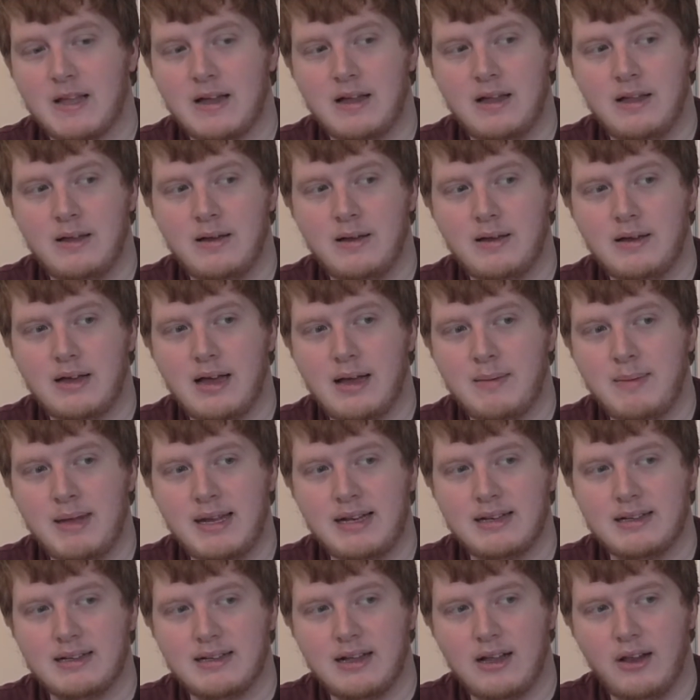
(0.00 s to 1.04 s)
I
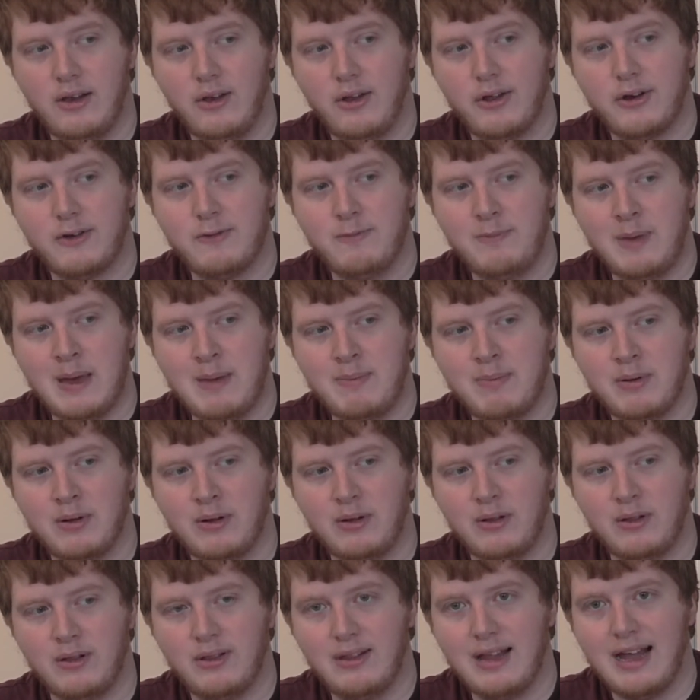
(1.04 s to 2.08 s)
mean, a lot of
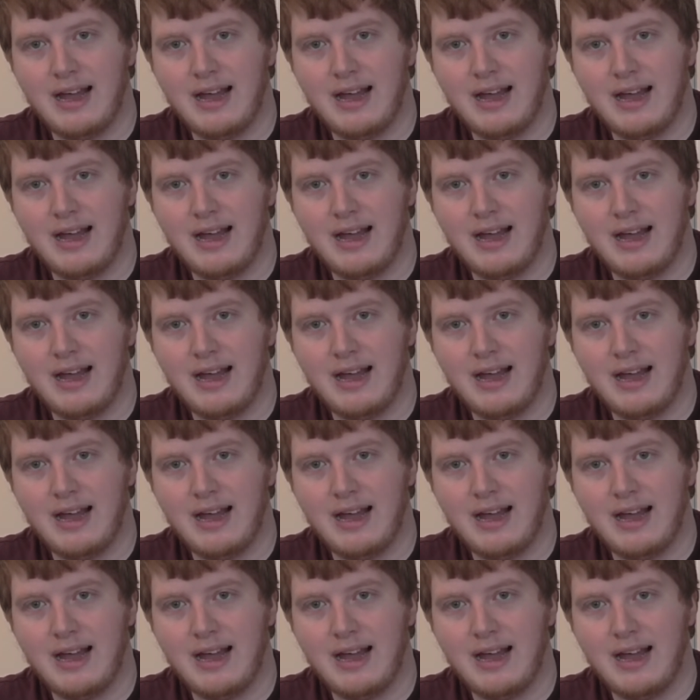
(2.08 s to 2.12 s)
people